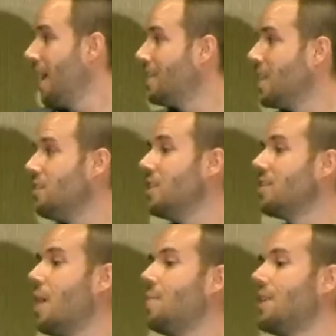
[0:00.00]
And generally,
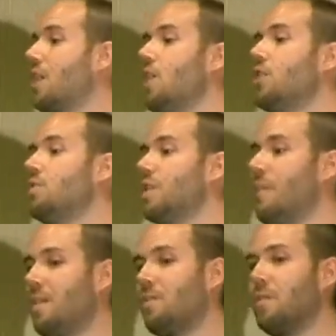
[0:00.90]
these companies aren't using
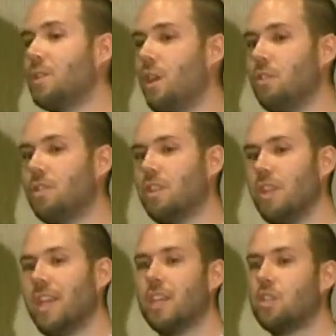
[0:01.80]
mainframes to host your
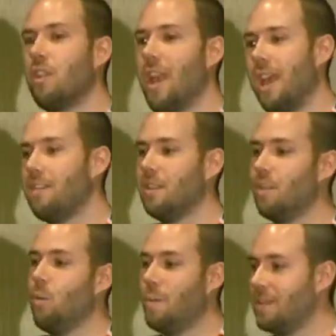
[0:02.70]
little intranet,
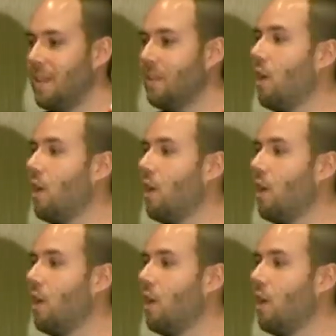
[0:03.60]
little website.